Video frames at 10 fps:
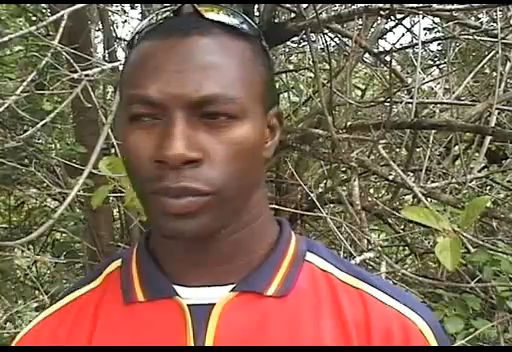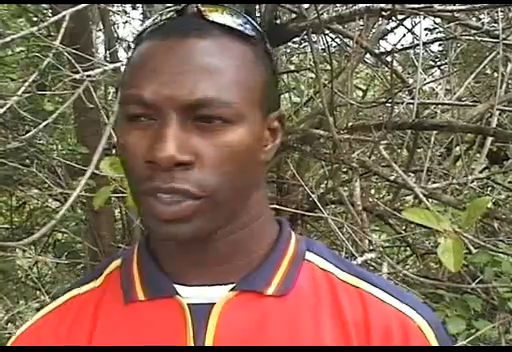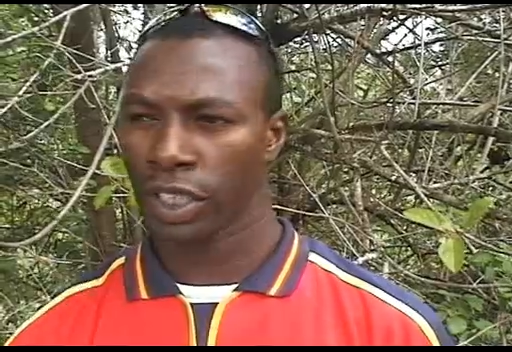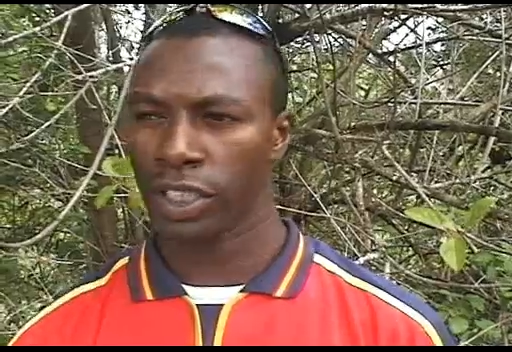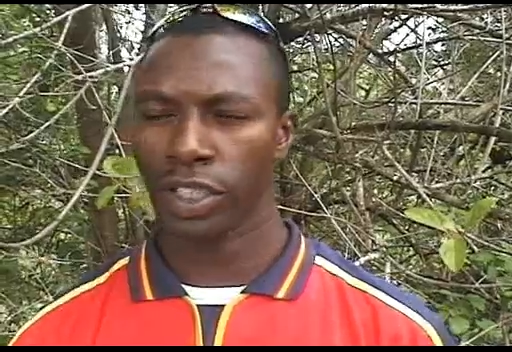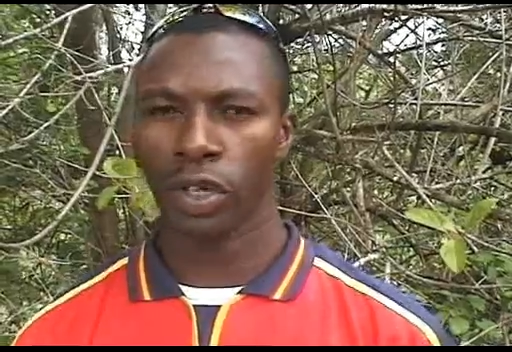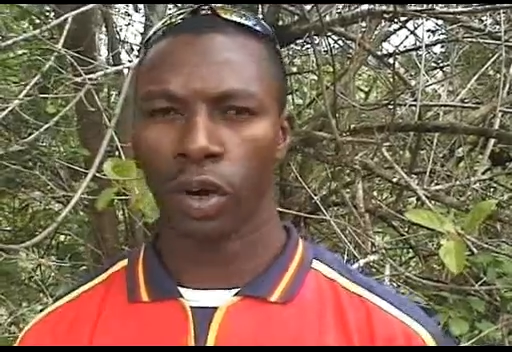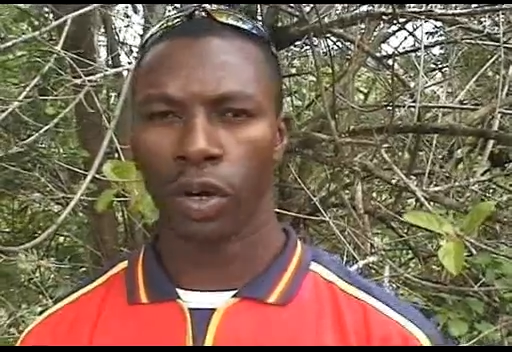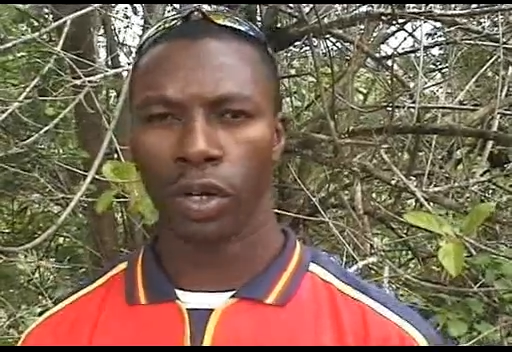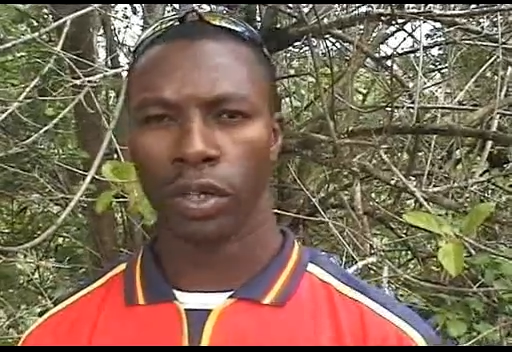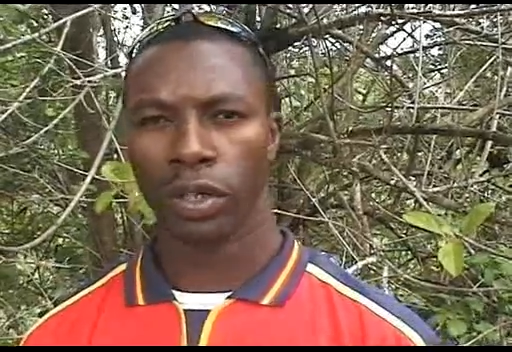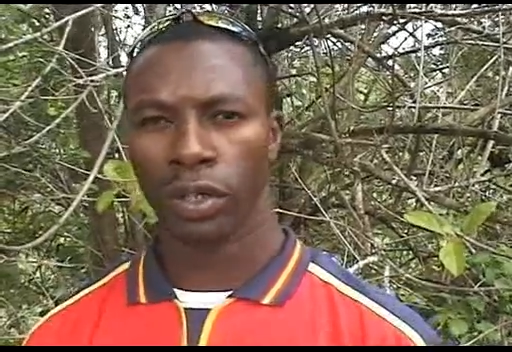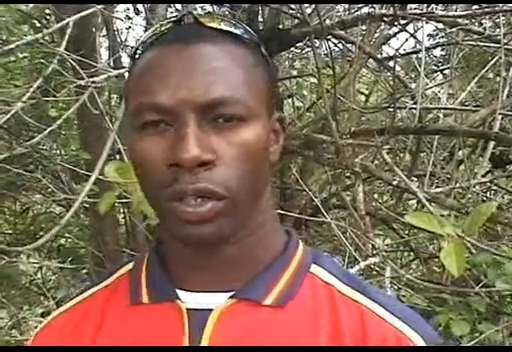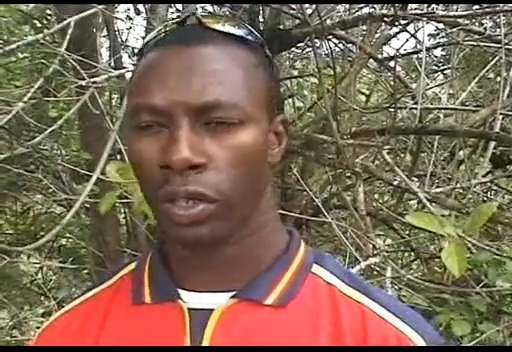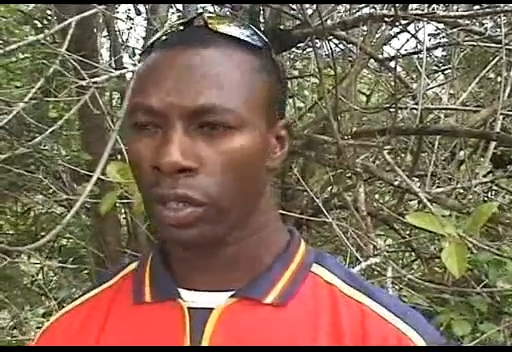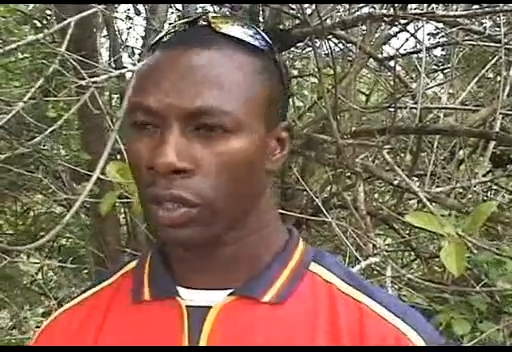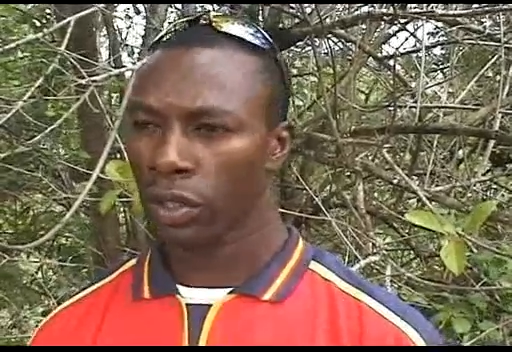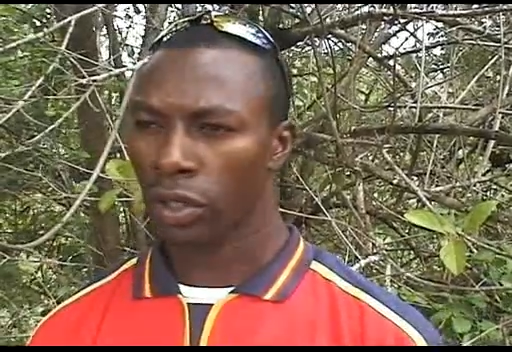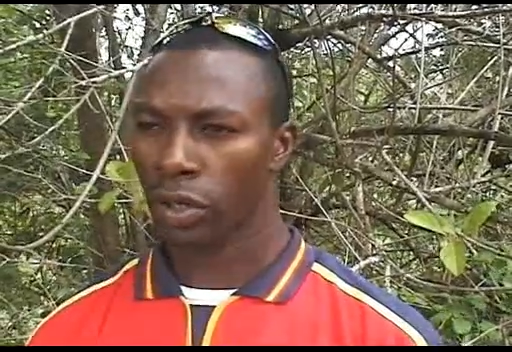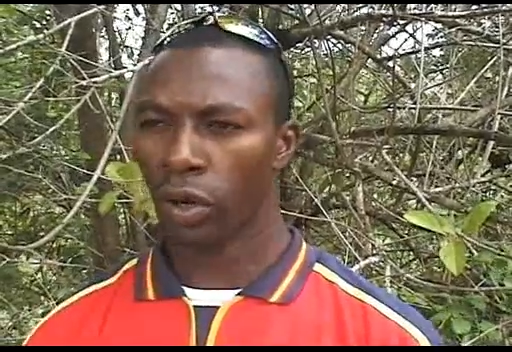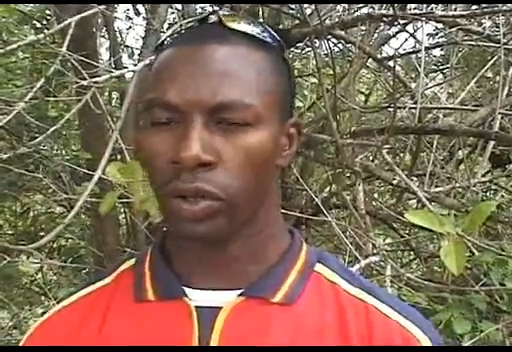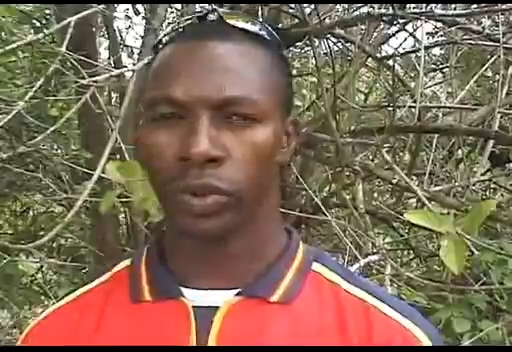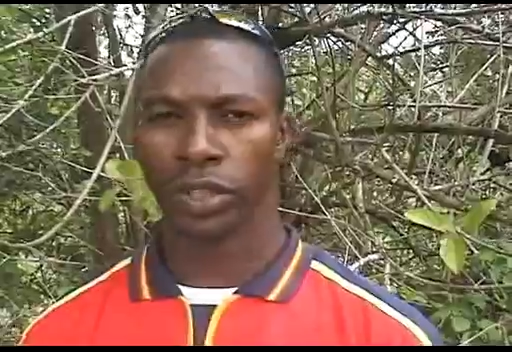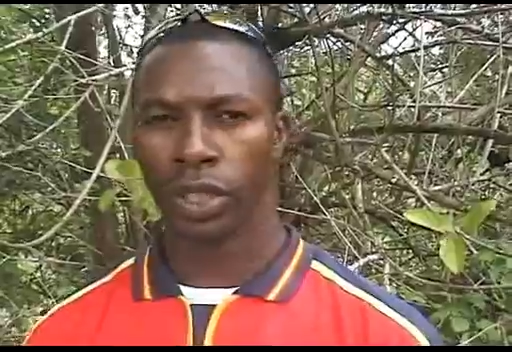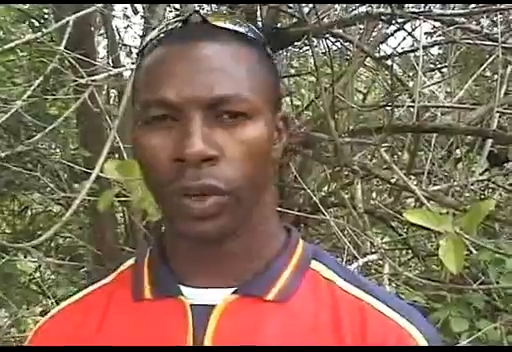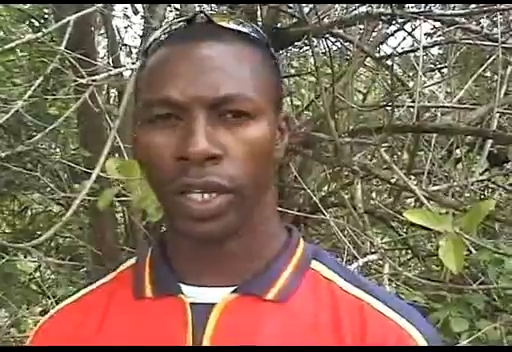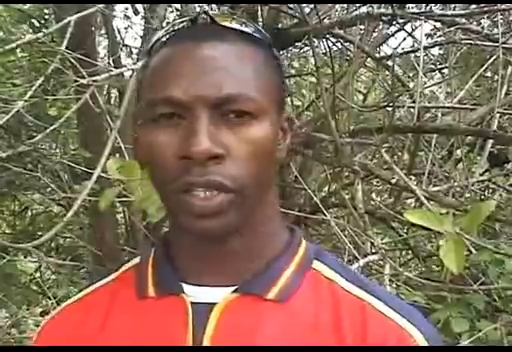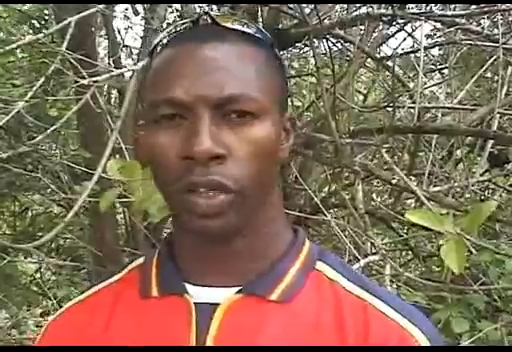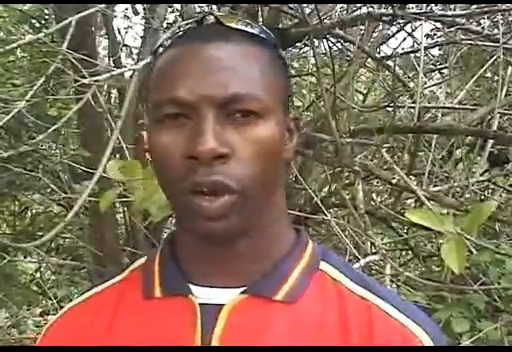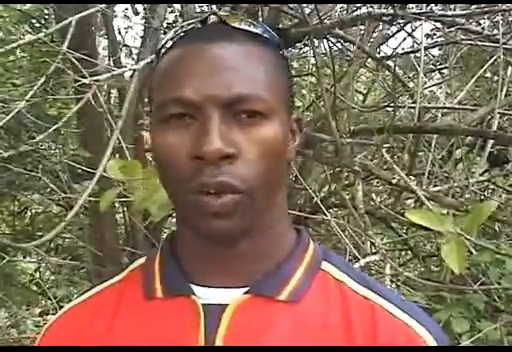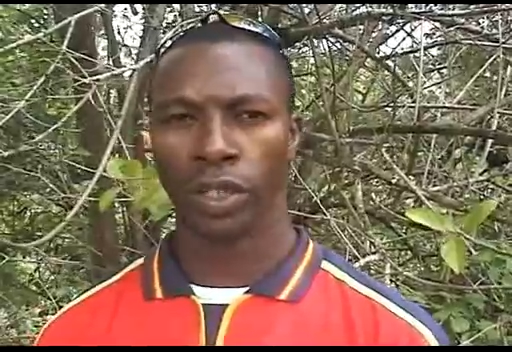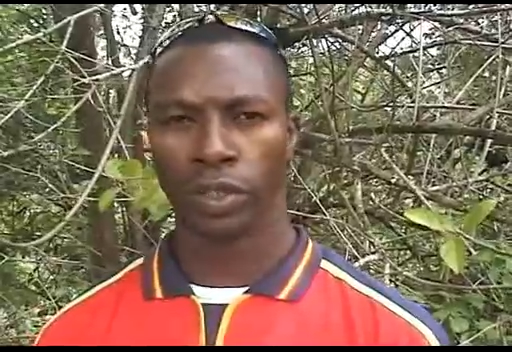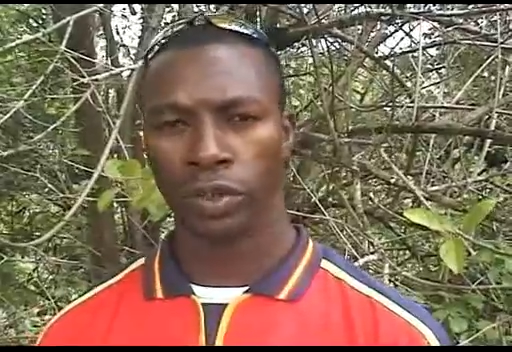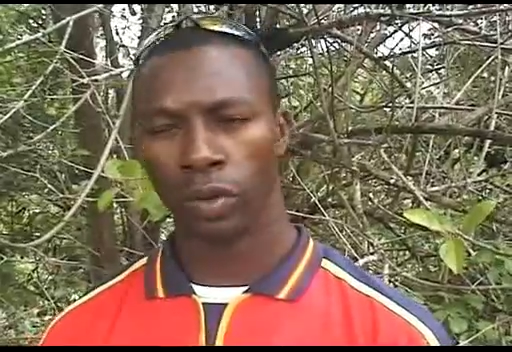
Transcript: turn the door lock to see whether the door was